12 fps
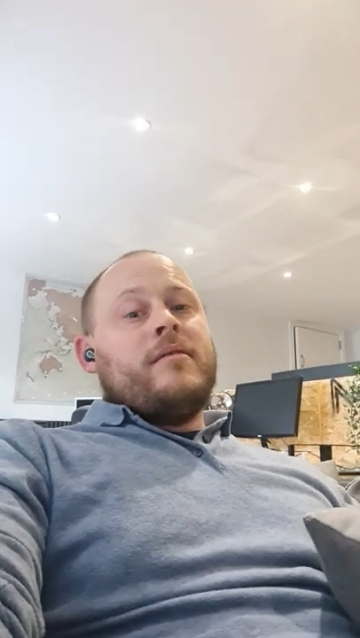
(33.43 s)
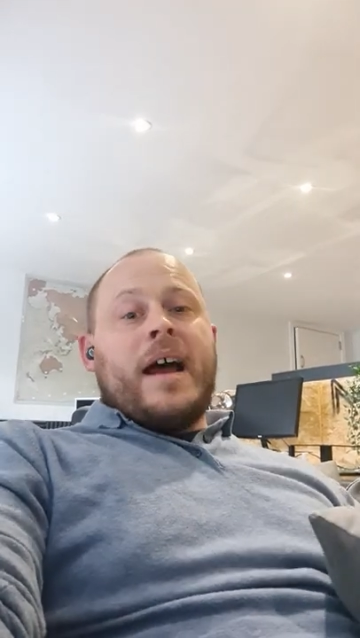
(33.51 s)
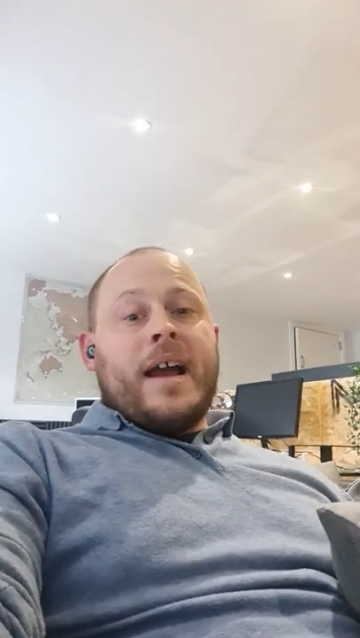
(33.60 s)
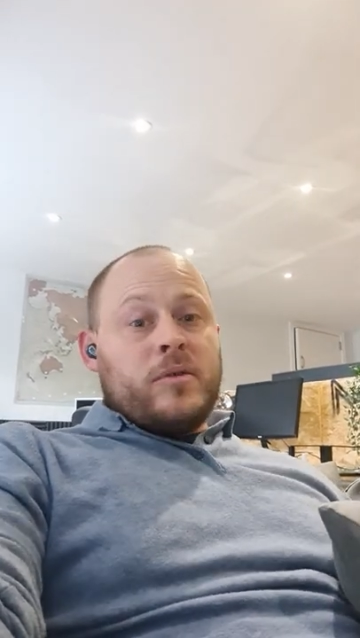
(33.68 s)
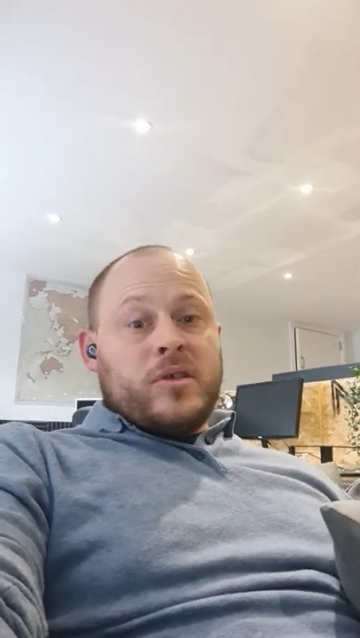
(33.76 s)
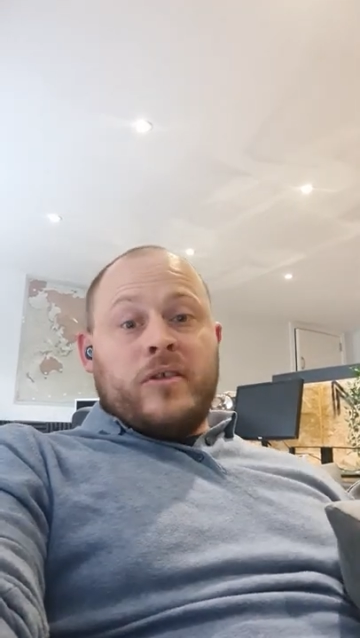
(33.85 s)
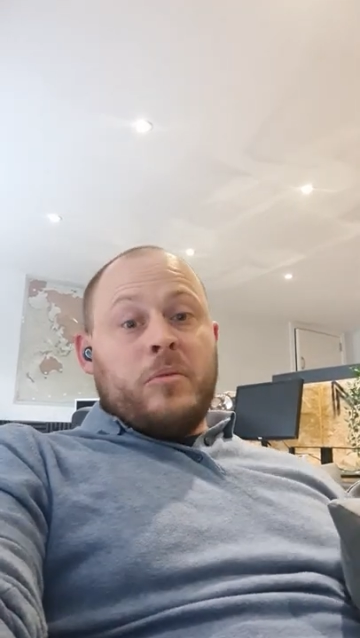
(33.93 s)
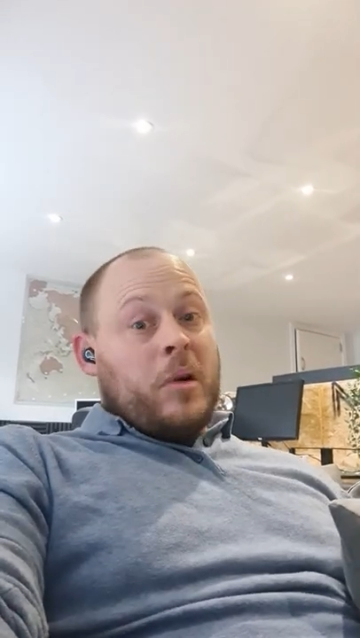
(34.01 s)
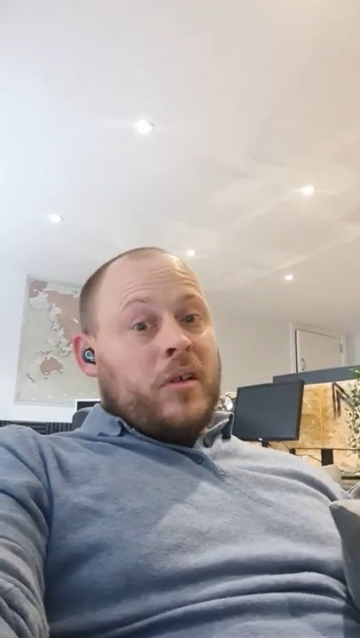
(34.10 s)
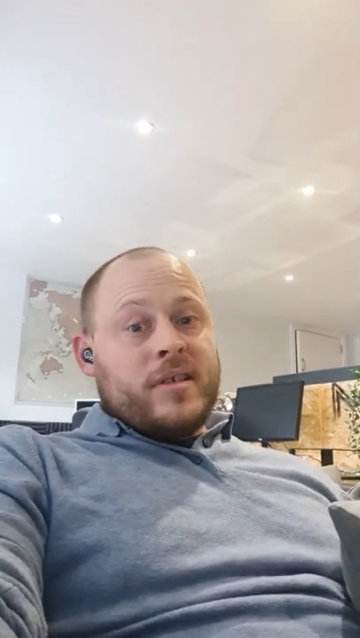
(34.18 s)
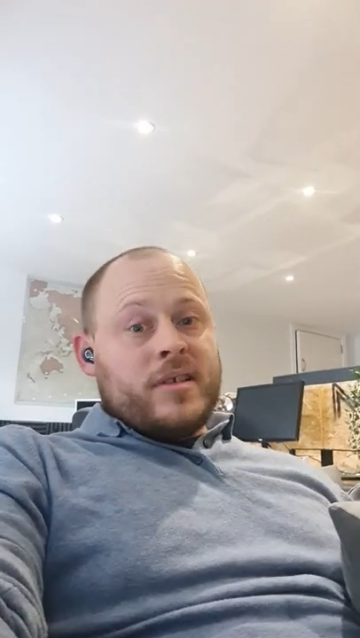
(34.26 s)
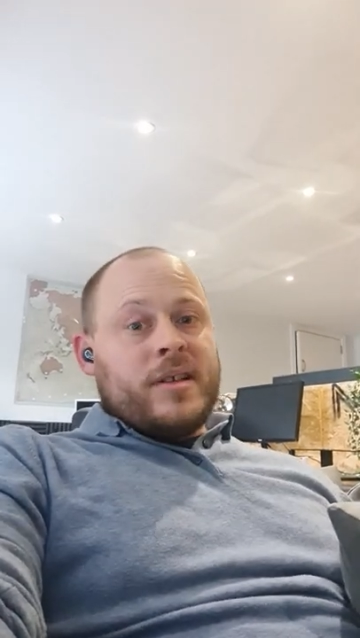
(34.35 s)
Outside of
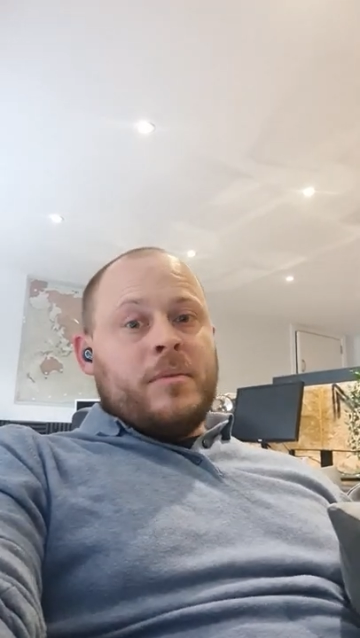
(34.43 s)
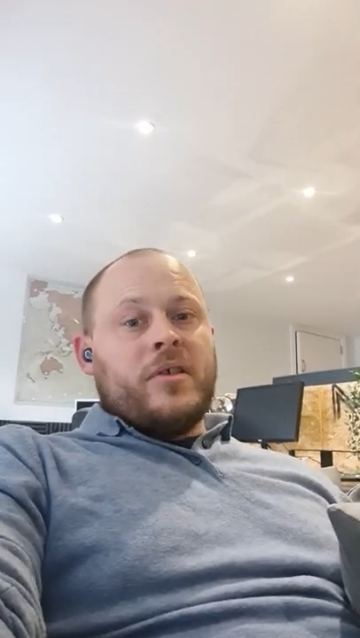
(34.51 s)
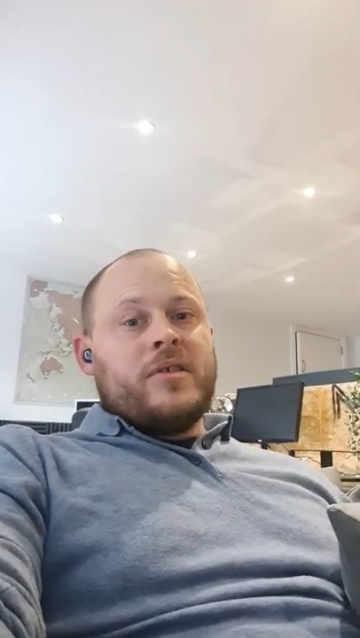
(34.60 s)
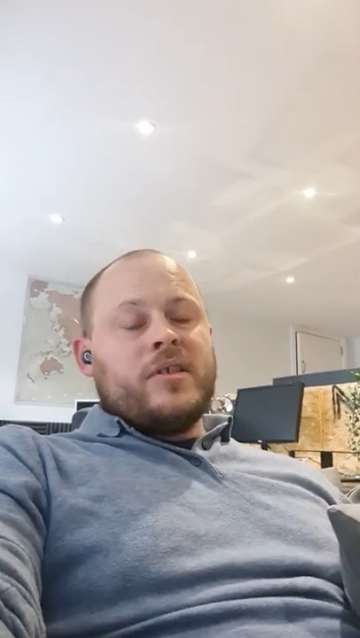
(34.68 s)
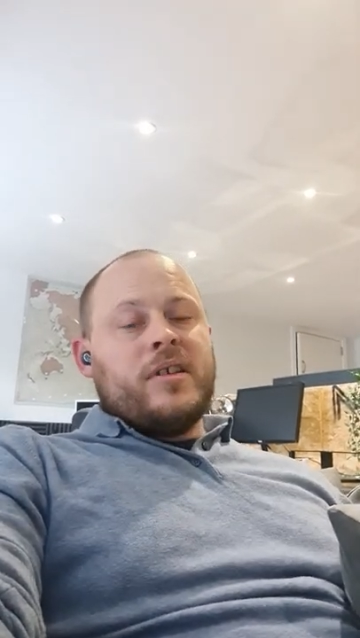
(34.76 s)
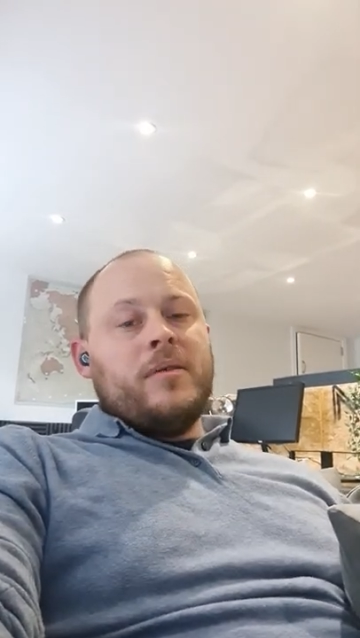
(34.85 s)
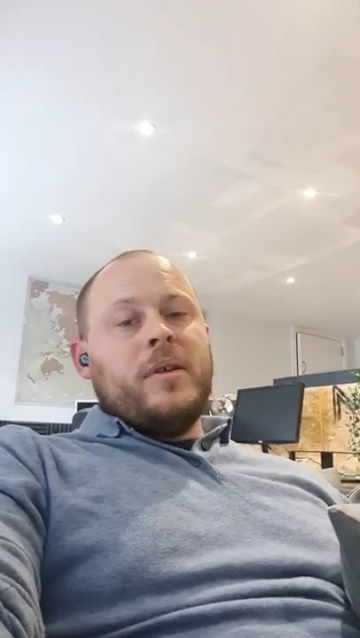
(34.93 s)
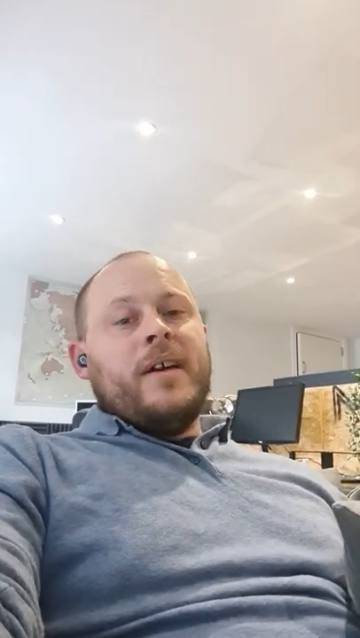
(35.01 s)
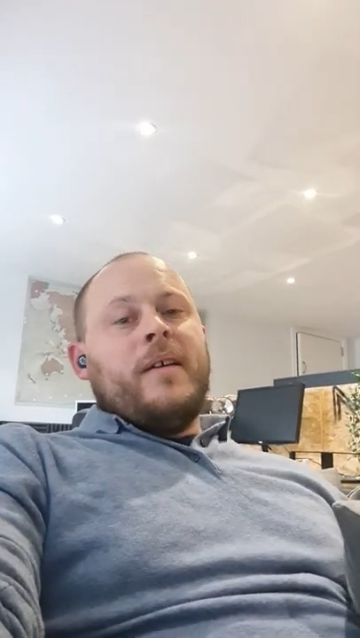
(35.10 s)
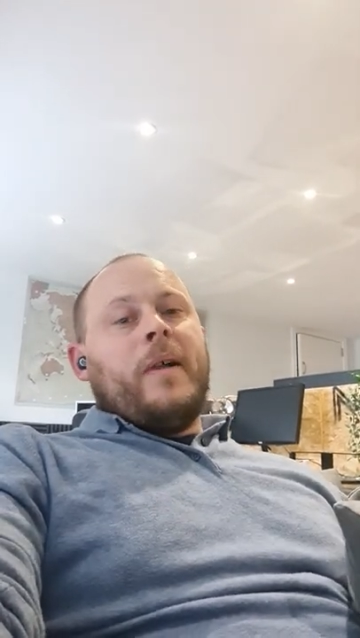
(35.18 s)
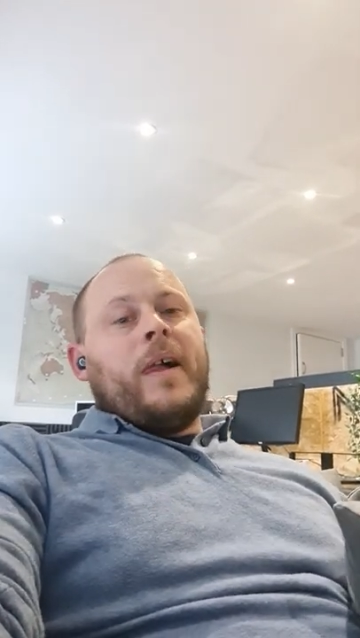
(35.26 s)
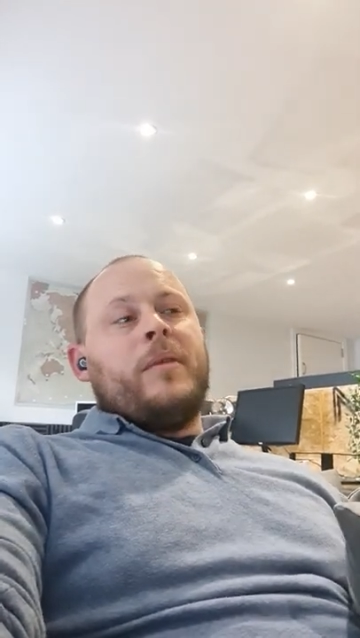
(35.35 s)
policy, mind you,
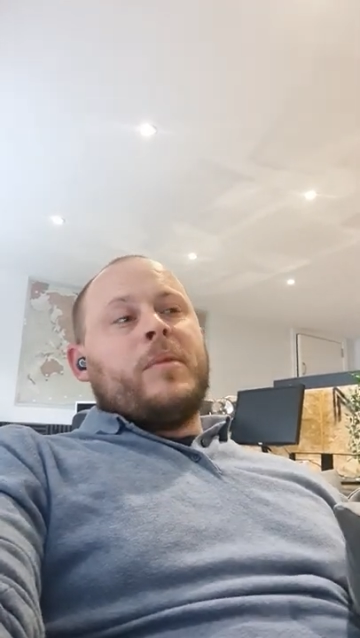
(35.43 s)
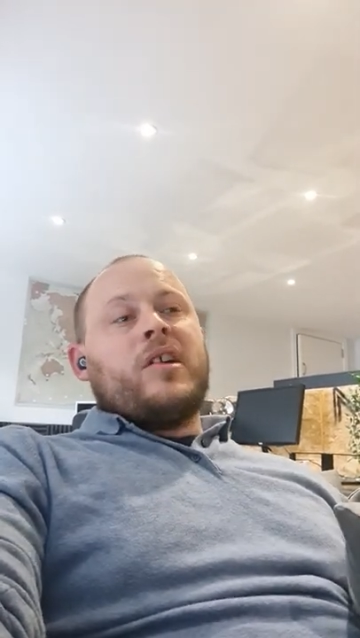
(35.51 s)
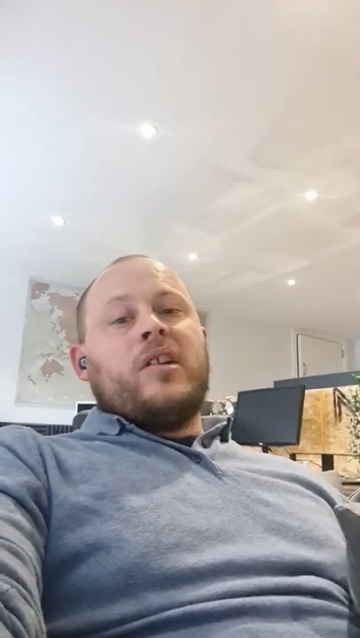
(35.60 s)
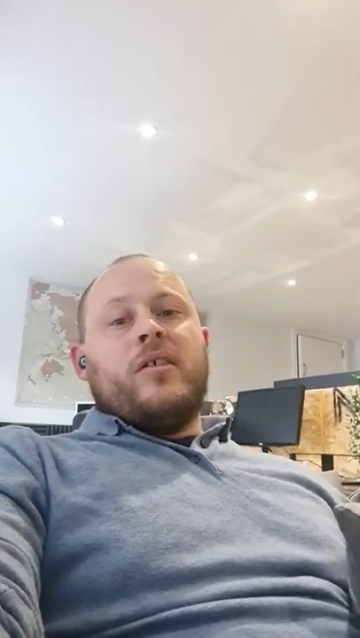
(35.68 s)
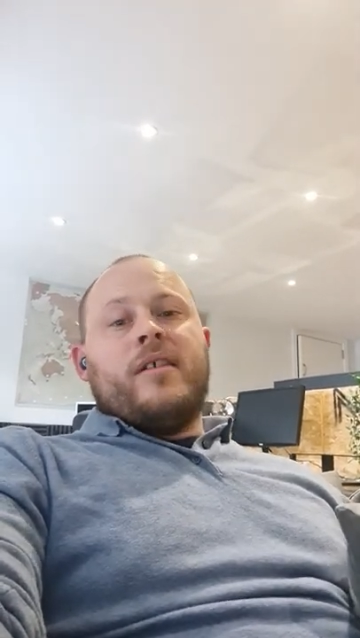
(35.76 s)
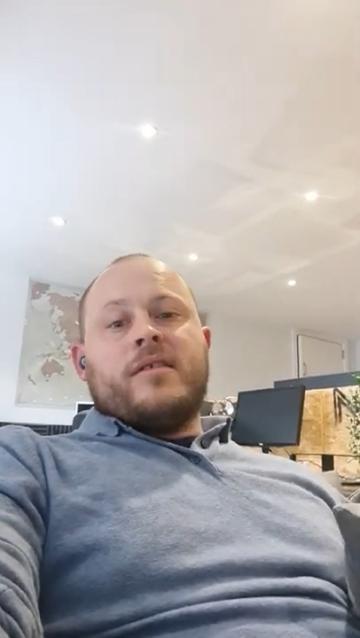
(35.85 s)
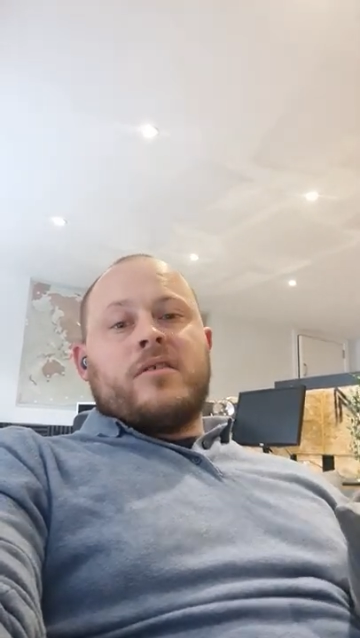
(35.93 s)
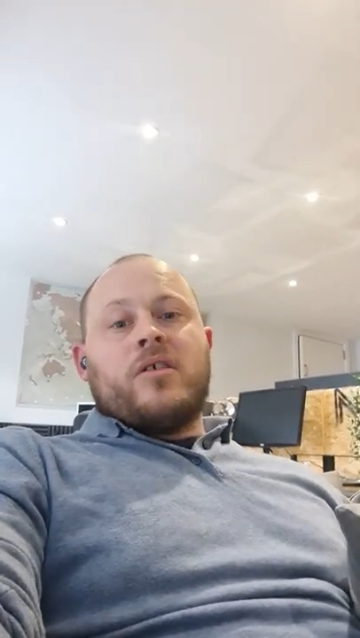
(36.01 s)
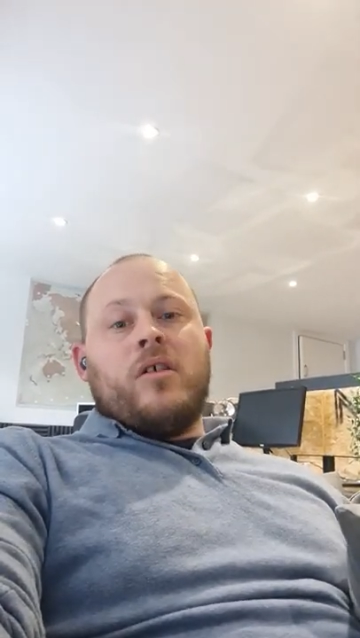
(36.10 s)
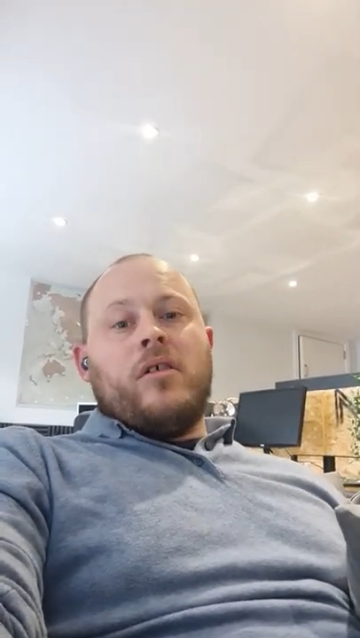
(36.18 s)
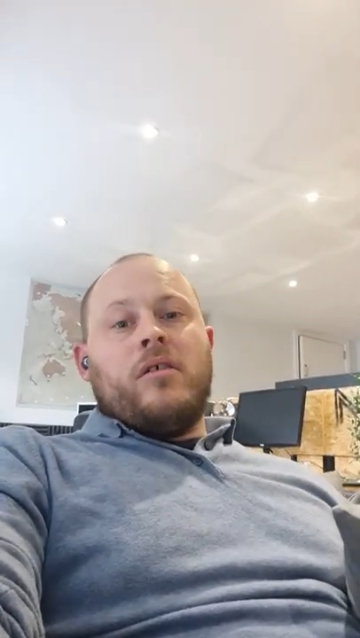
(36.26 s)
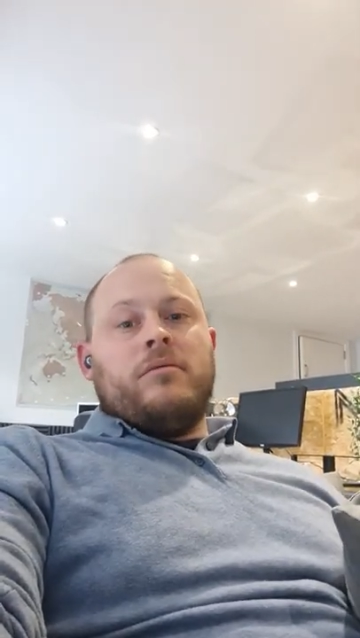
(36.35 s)
the client's
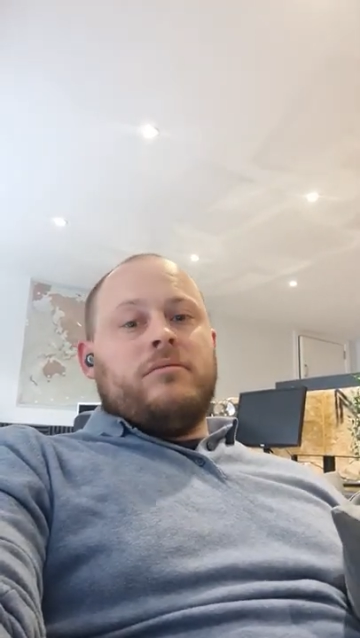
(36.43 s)
got